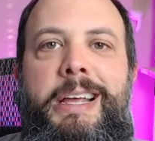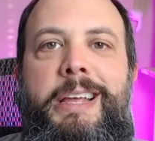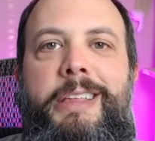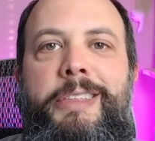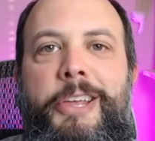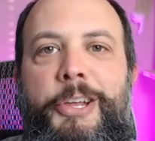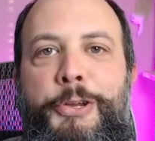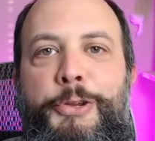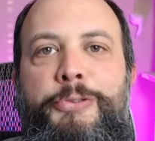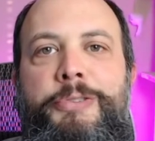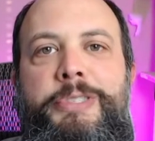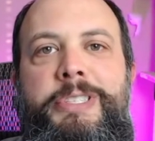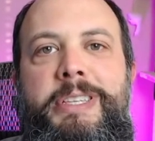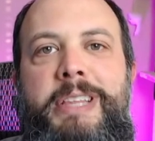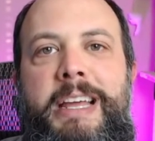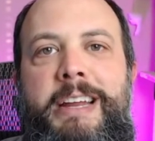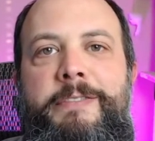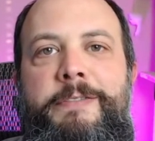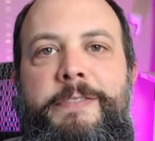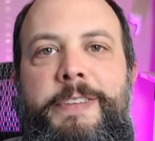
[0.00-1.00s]
Then using
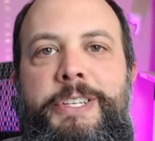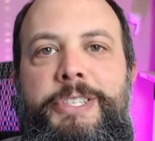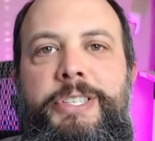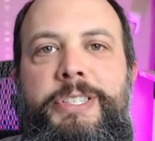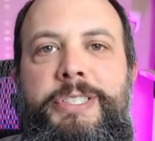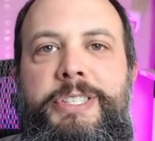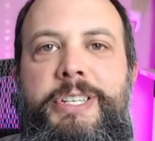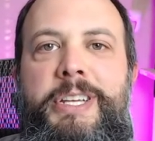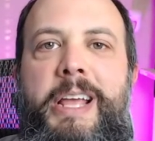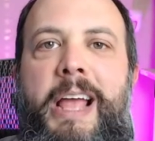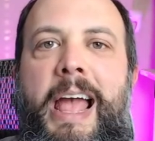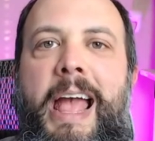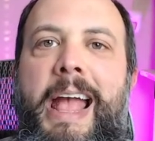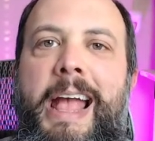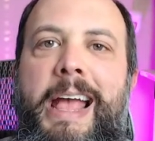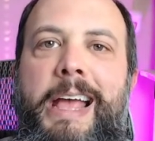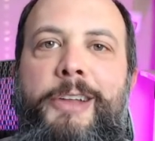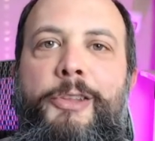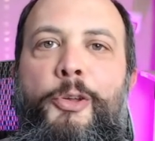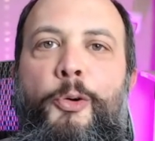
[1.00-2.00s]
that efficiency
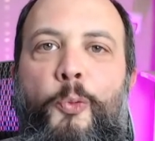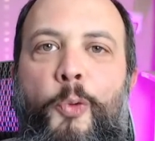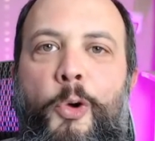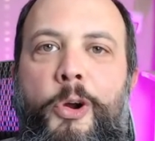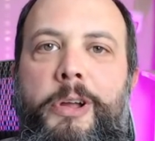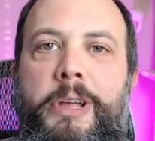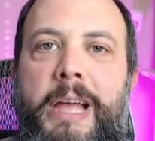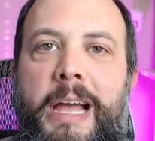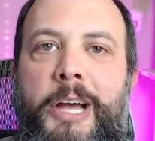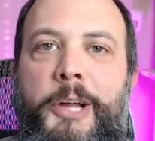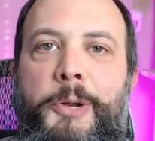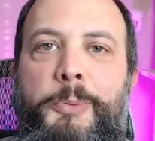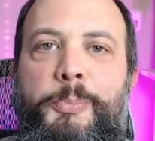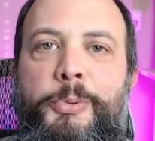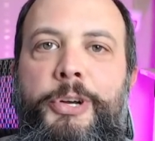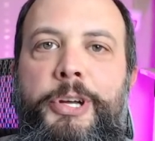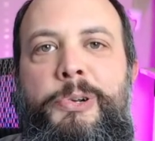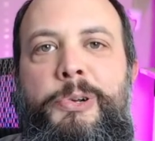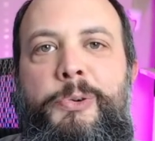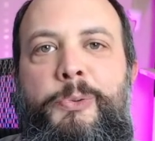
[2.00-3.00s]
and the work
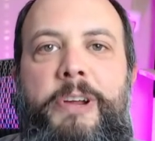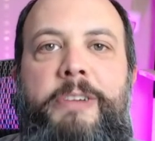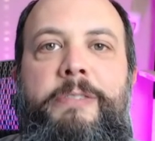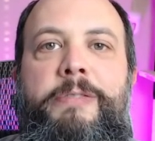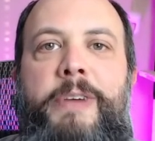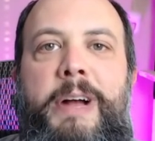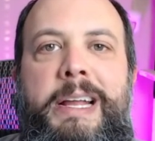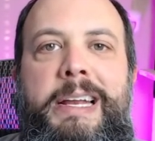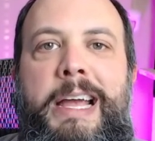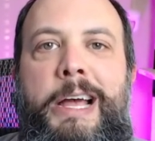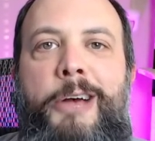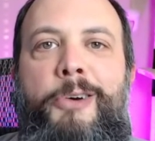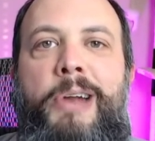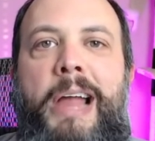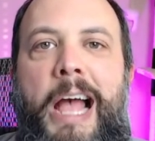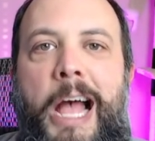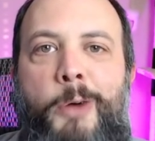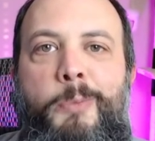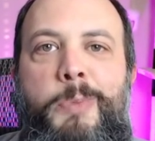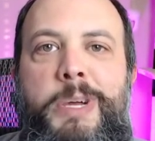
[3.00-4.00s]
output, we can find out
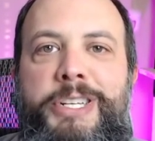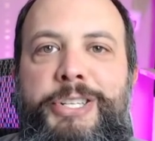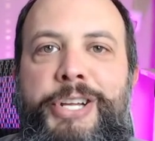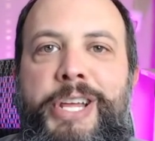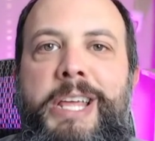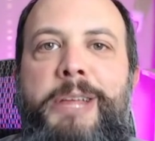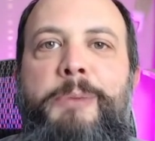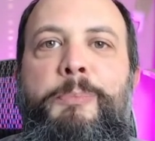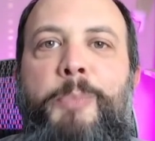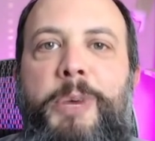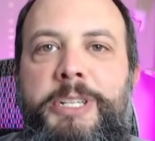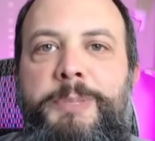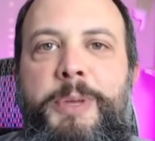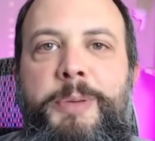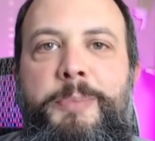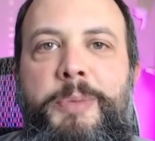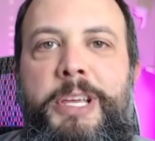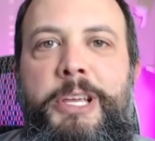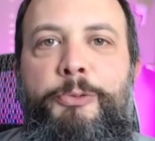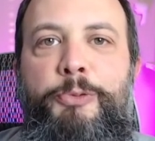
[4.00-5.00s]
how much heat must be
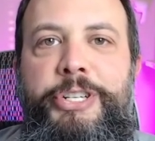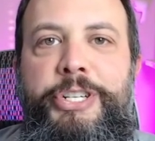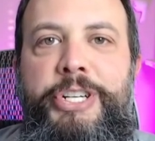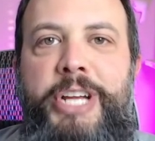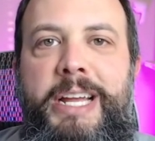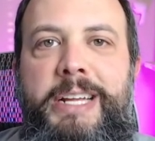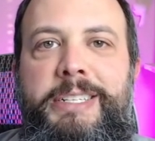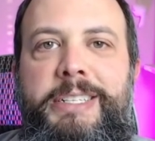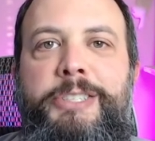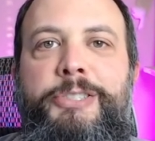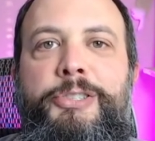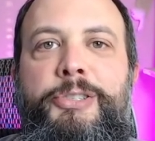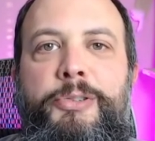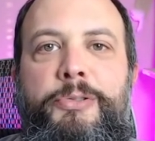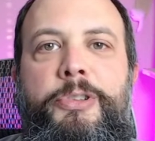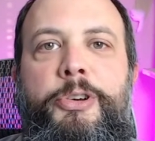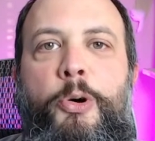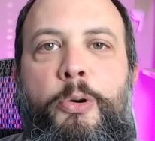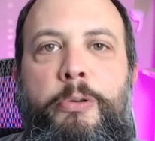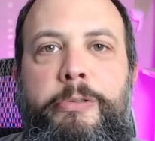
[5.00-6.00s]
being rejected to
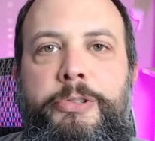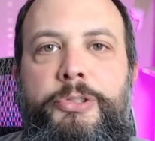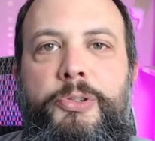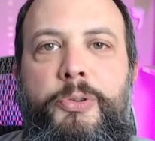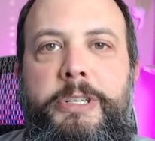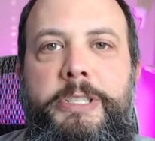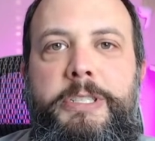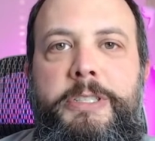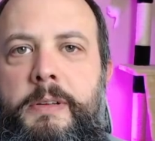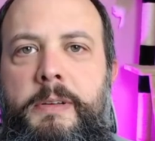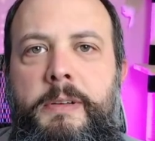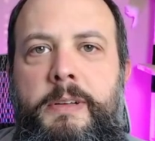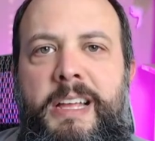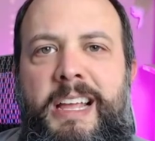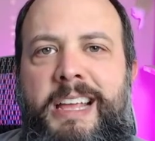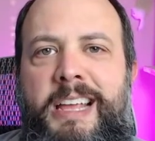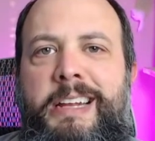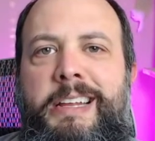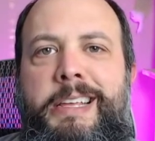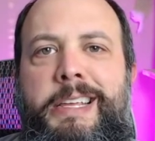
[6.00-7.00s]
the cold source.
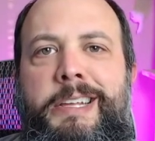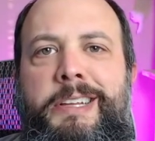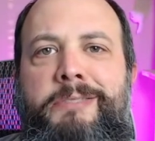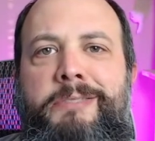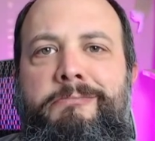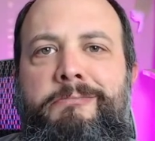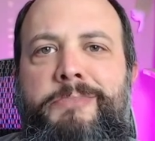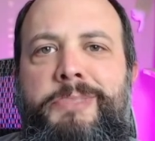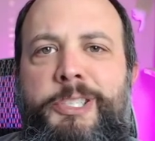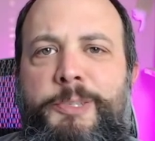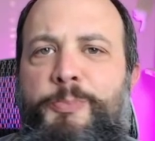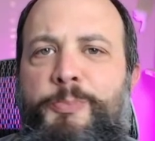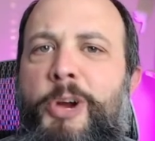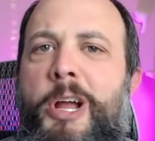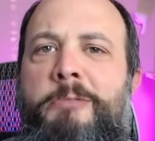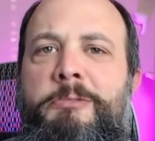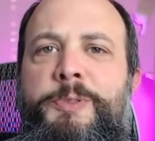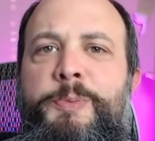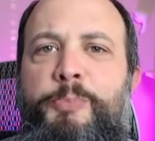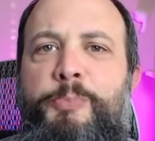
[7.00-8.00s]
And again, this
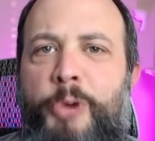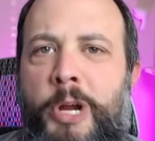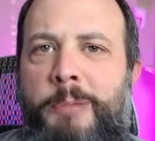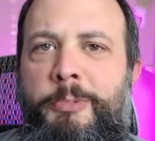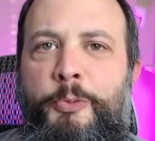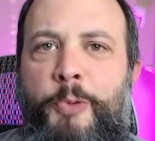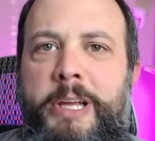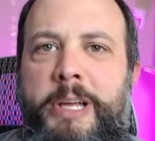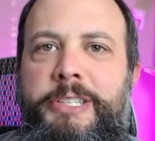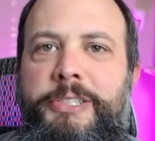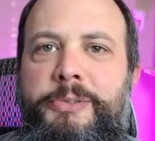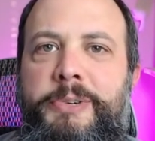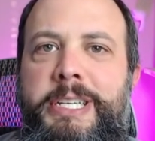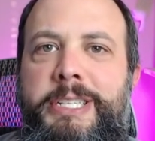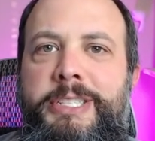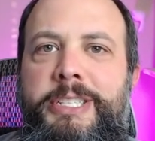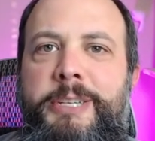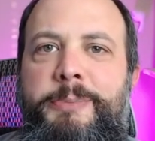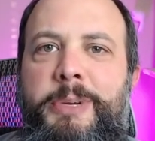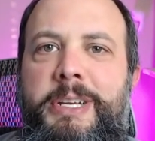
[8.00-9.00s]
problem is probably way too
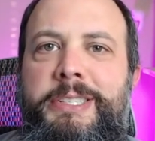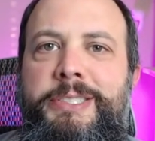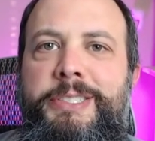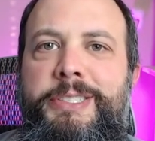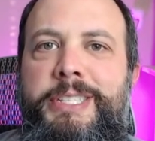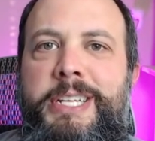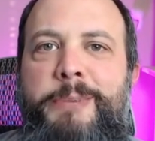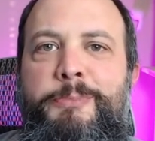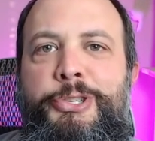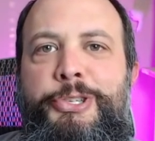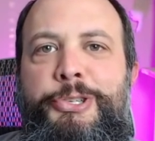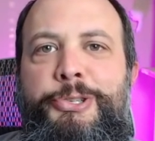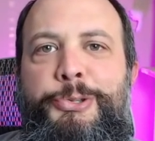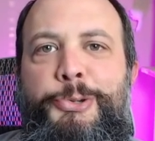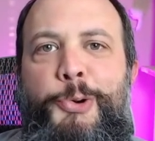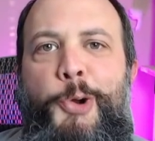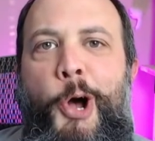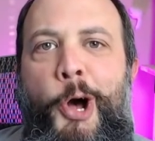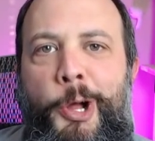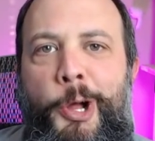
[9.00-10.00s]
easy because the temperatures
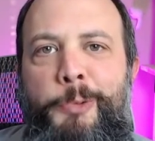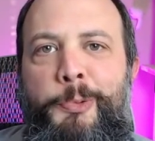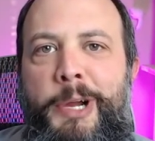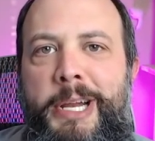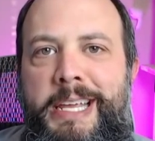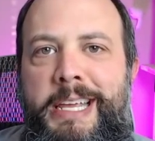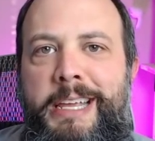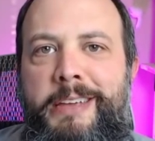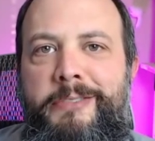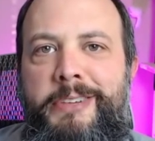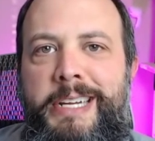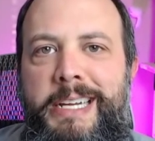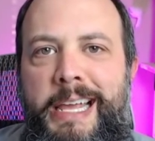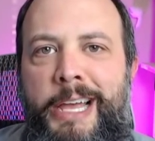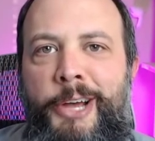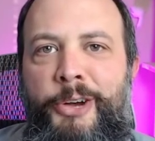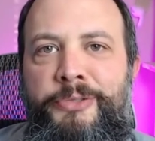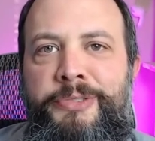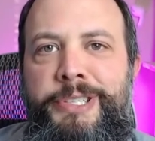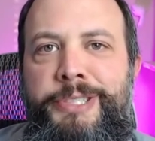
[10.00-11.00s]
are already given in
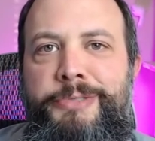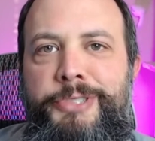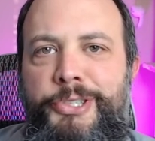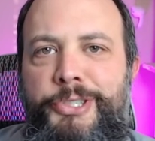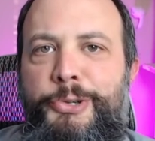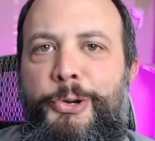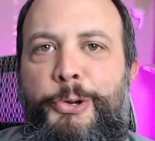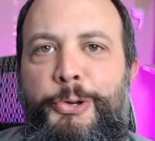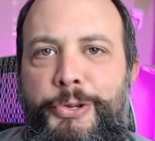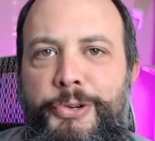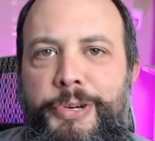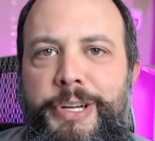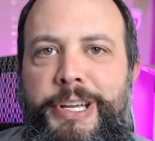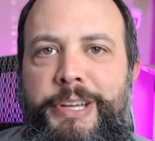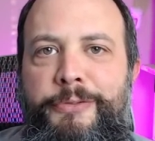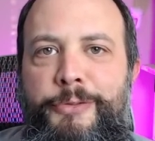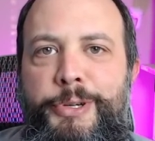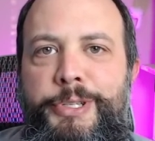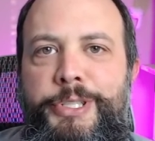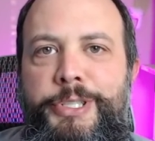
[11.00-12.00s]
Kelvin, so no unit
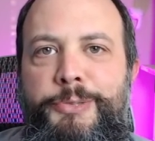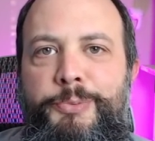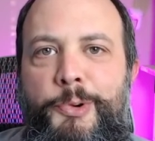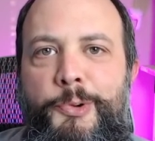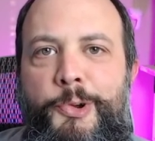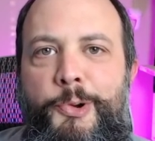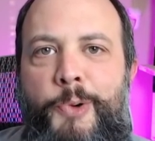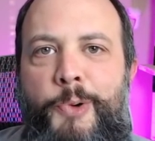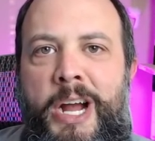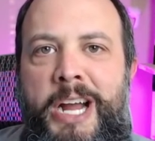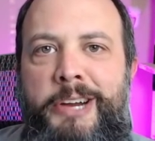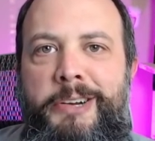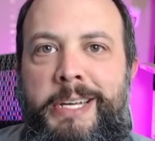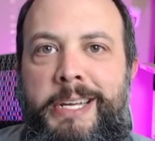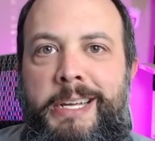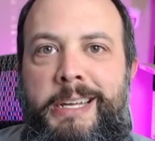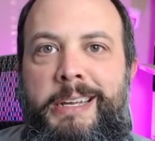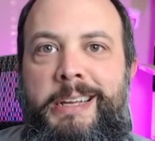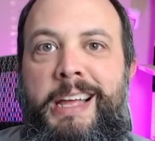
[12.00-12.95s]
conversions were required.